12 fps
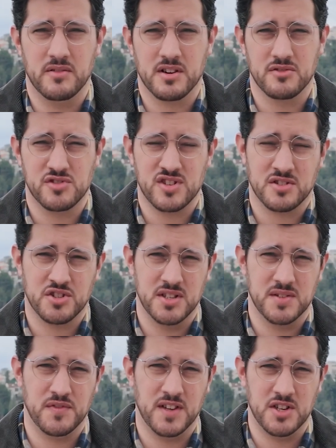reconstruction
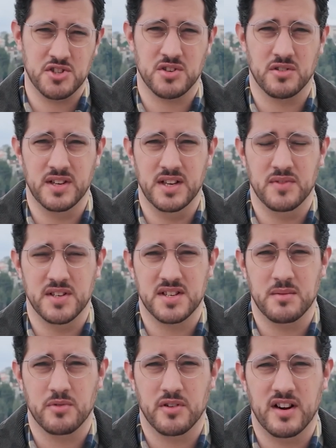is finished or even
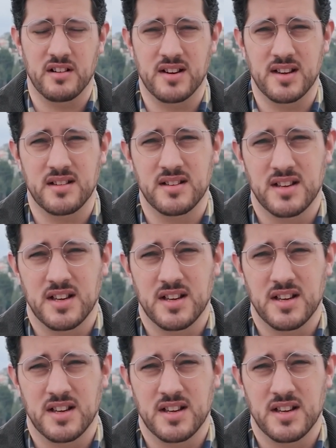temporarily.